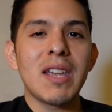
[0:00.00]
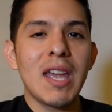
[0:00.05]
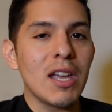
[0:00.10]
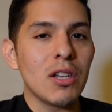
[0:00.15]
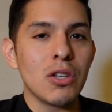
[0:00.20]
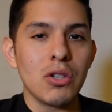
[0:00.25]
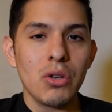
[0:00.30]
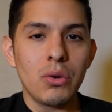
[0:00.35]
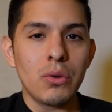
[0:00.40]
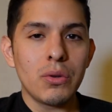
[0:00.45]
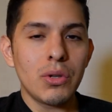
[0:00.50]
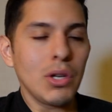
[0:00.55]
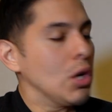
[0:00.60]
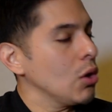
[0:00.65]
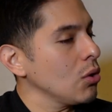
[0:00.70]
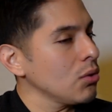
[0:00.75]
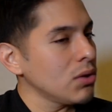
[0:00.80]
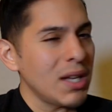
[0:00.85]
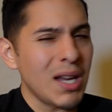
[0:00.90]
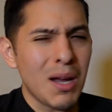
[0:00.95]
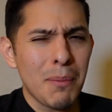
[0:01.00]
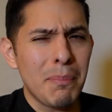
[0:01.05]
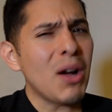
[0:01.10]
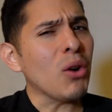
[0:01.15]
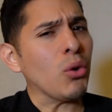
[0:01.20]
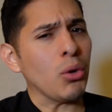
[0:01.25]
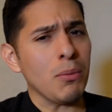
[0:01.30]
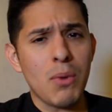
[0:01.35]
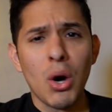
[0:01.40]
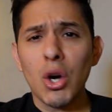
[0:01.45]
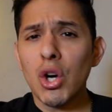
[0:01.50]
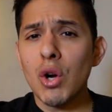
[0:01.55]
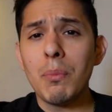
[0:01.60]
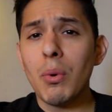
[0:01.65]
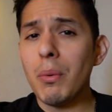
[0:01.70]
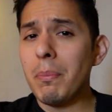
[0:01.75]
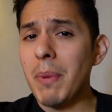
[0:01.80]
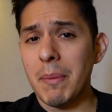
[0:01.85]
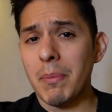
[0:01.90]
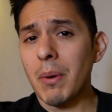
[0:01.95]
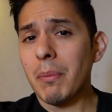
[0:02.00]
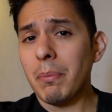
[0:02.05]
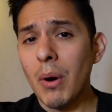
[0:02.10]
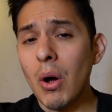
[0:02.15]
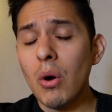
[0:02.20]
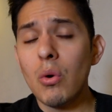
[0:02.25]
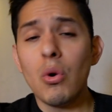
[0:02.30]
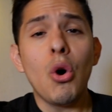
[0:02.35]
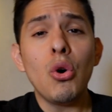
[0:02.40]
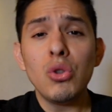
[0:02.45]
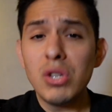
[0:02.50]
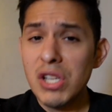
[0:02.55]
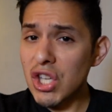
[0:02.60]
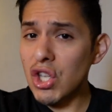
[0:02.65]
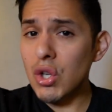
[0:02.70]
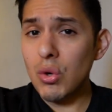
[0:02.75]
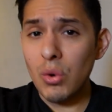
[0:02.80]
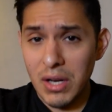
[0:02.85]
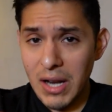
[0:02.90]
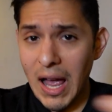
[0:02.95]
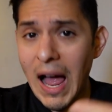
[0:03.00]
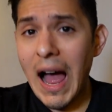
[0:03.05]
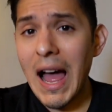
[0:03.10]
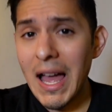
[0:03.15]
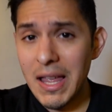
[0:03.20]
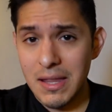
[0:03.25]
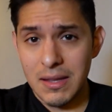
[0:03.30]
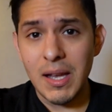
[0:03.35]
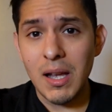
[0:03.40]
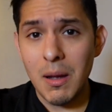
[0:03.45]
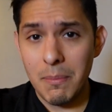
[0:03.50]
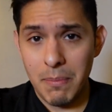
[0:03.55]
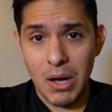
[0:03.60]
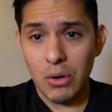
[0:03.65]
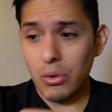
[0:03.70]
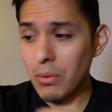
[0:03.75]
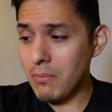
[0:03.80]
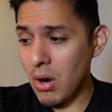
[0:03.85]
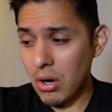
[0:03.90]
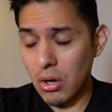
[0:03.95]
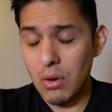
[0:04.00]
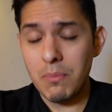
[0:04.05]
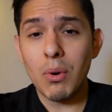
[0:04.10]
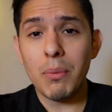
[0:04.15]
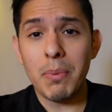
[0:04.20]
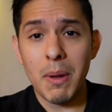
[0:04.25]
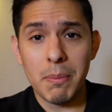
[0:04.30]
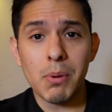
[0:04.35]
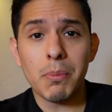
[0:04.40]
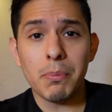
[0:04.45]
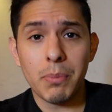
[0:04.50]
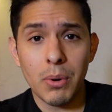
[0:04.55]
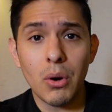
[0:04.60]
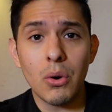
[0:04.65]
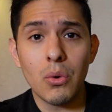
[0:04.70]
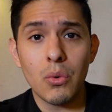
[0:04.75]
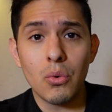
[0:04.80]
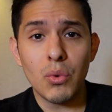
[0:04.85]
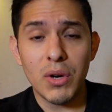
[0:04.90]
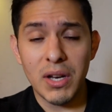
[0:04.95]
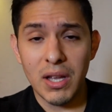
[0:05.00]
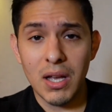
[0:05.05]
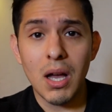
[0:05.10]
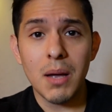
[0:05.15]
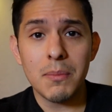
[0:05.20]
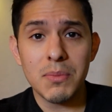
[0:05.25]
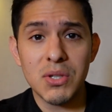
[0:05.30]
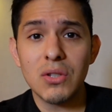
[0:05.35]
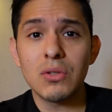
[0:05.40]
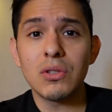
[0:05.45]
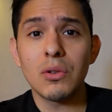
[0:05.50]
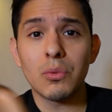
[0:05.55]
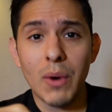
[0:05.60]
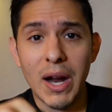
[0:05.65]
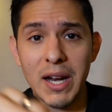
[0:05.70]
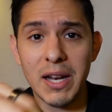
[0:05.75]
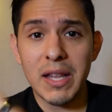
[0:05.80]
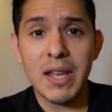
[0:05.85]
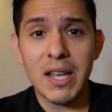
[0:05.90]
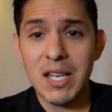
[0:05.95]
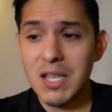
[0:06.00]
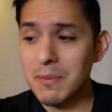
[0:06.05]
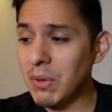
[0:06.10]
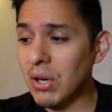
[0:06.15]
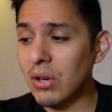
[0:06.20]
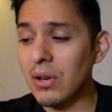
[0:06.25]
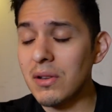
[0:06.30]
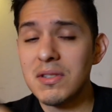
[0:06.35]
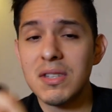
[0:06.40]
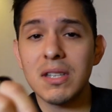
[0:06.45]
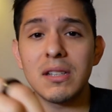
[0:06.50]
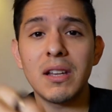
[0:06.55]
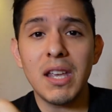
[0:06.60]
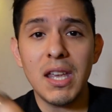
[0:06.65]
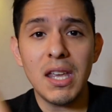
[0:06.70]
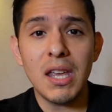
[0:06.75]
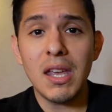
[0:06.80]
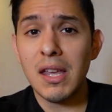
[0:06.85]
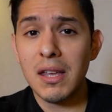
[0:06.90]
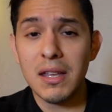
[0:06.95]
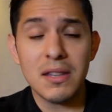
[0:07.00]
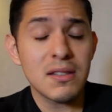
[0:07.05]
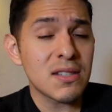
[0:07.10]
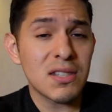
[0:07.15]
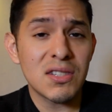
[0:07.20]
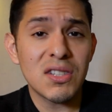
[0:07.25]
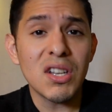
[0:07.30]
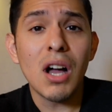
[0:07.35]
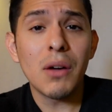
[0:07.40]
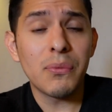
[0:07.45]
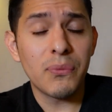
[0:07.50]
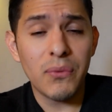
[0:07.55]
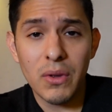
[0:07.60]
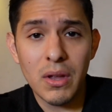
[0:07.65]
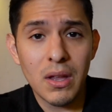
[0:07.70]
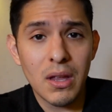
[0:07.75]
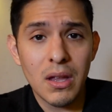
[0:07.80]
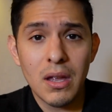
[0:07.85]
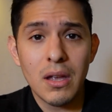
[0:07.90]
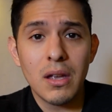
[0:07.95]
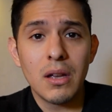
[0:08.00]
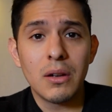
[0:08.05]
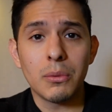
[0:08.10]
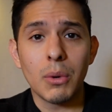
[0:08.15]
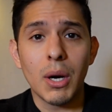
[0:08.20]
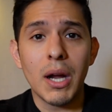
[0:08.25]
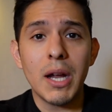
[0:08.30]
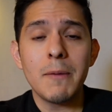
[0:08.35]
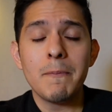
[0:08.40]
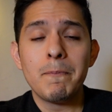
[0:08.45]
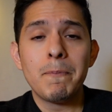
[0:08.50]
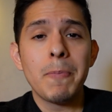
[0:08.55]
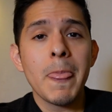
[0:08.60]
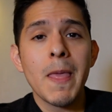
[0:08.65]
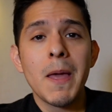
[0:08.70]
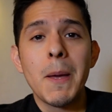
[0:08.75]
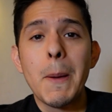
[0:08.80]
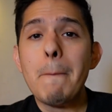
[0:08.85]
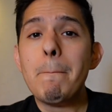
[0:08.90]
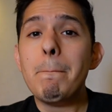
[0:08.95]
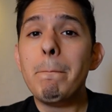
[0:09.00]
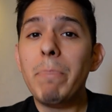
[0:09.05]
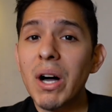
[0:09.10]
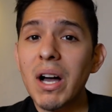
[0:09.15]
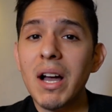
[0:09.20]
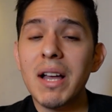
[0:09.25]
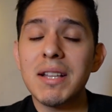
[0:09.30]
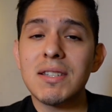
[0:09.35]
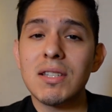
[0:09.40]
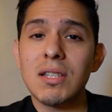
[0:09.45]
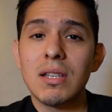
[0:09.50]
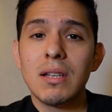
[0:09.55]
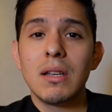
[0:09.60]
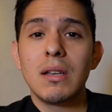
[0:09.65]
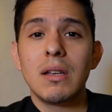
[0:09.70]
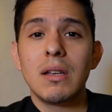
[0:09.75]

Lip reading: Kindle. You don't think about Remarkable Paper Pro. Only you and I think about Remarkable Paper Pro when it comes to the writing experience and the e-ink and stuff, right? But